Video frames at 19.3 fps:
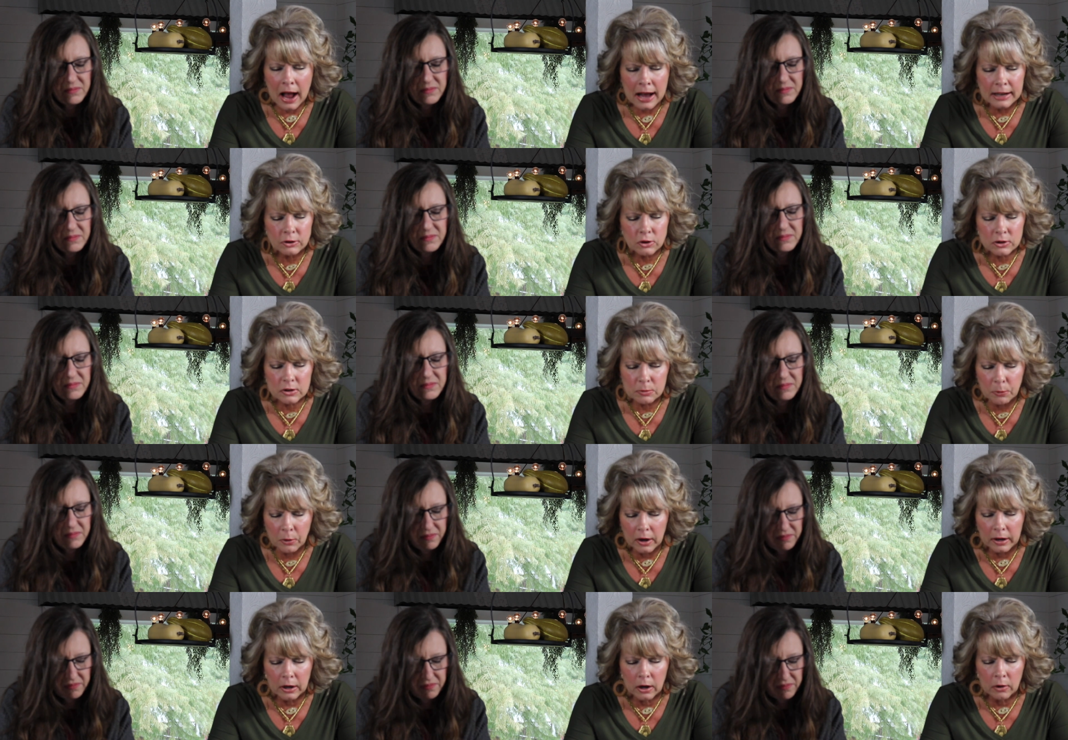Speaker 1: I just
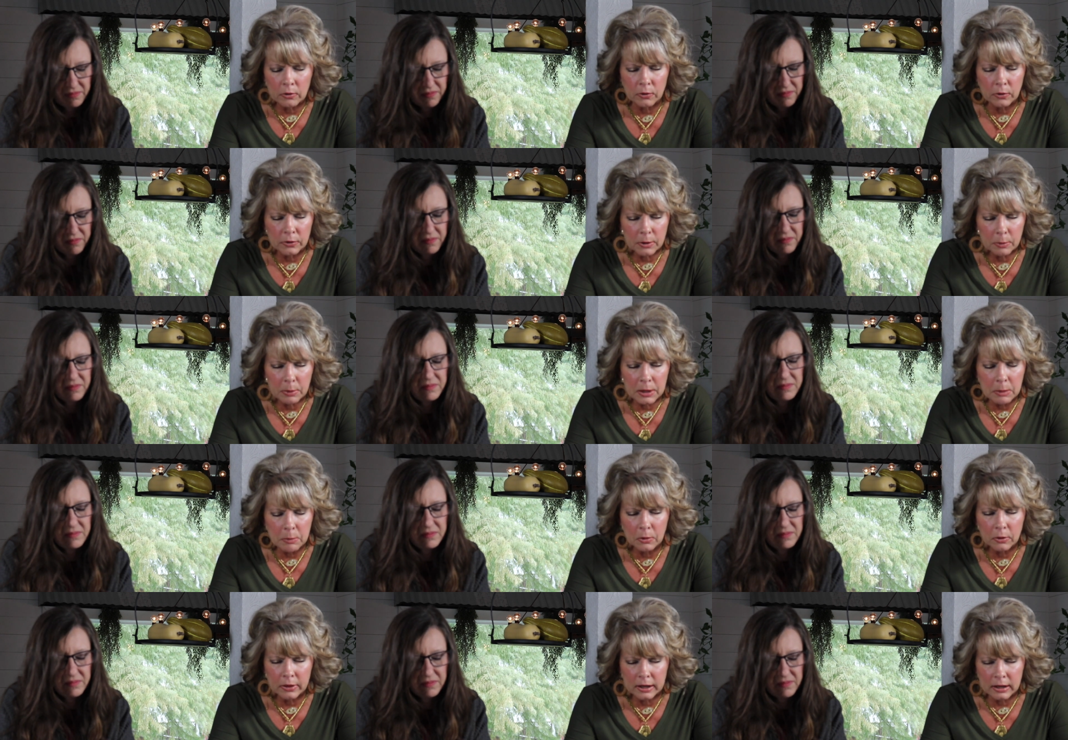pray over the
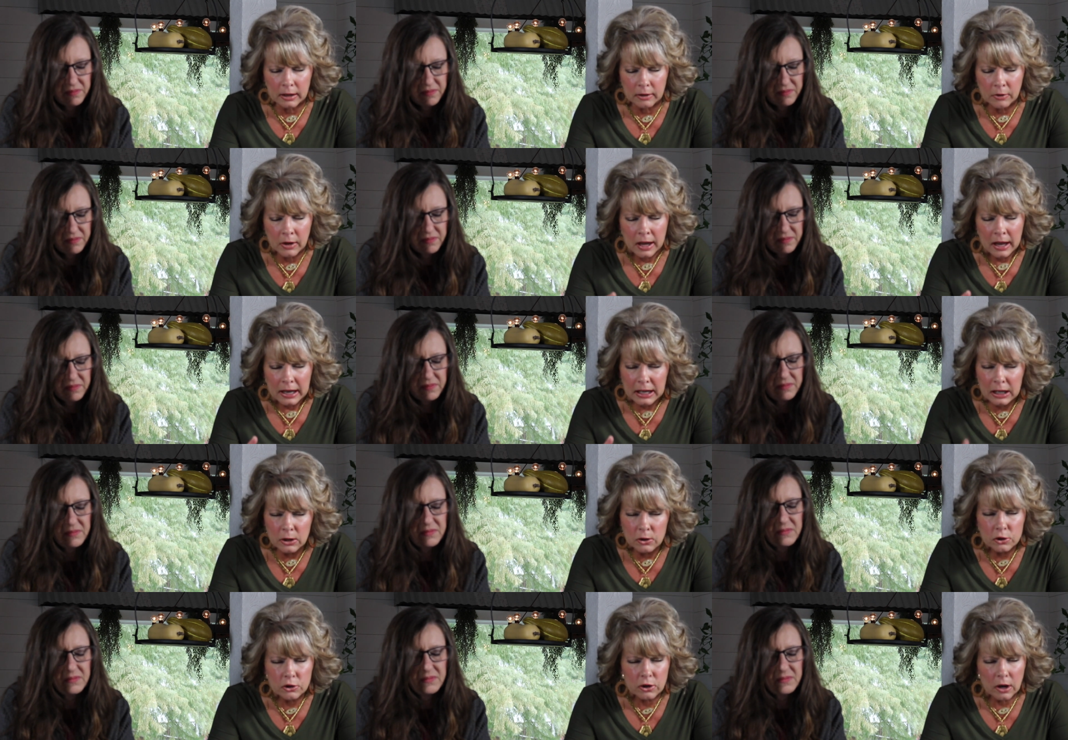people that have
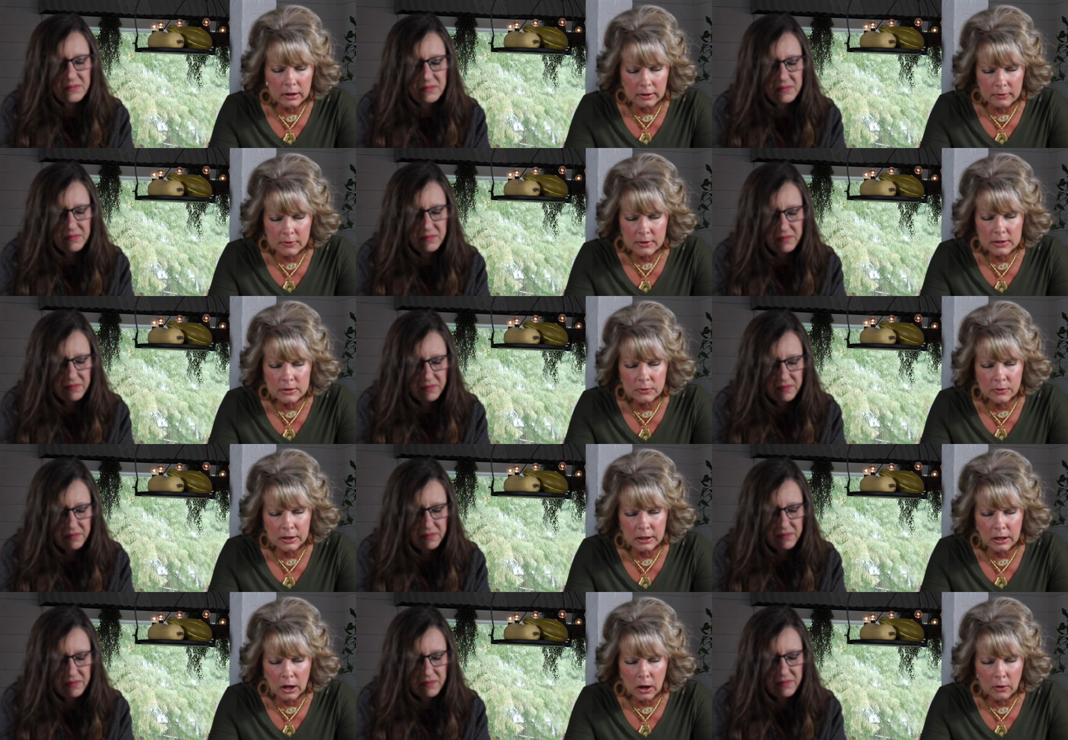earshot of this
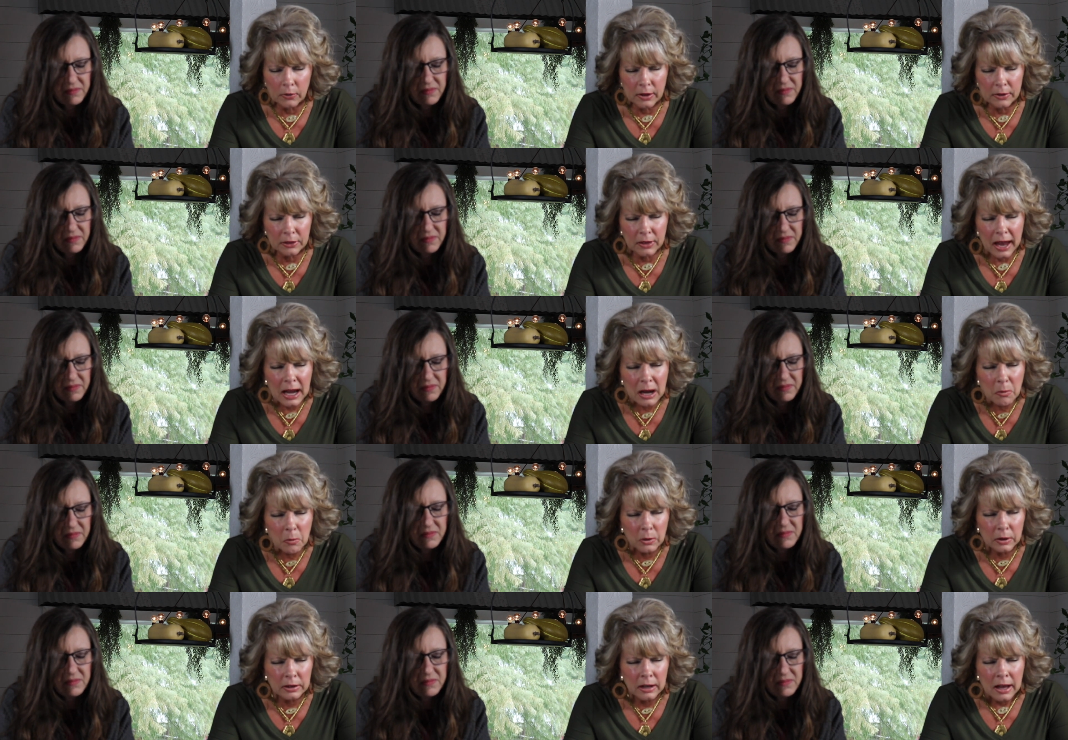video that they
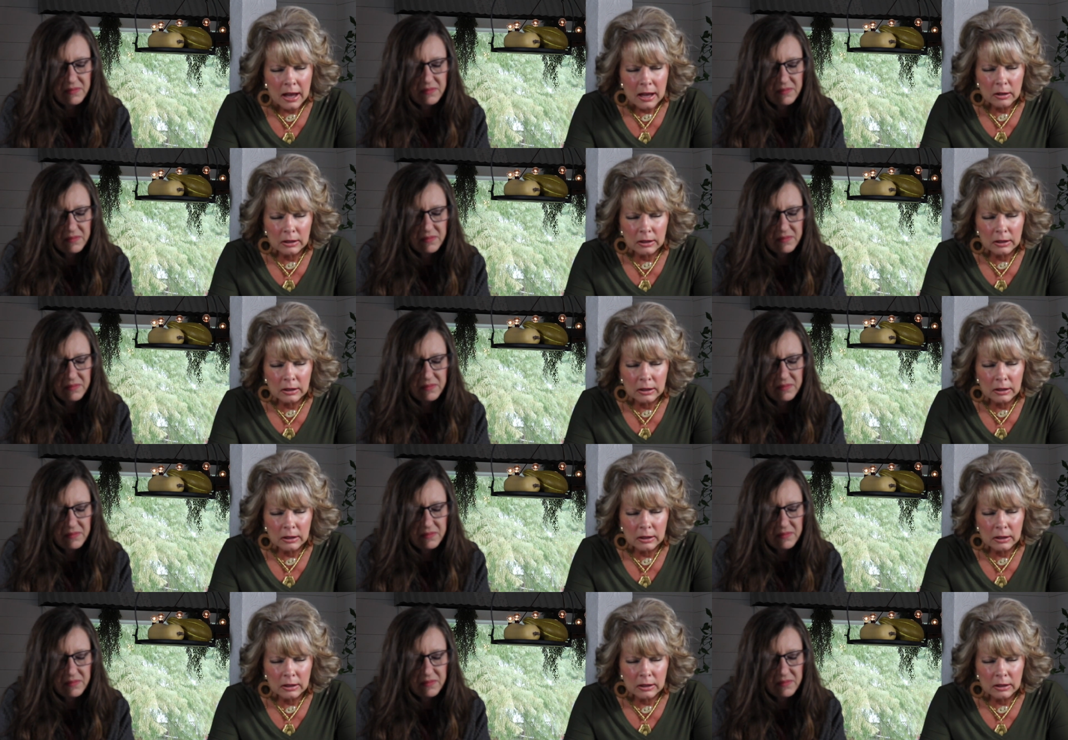would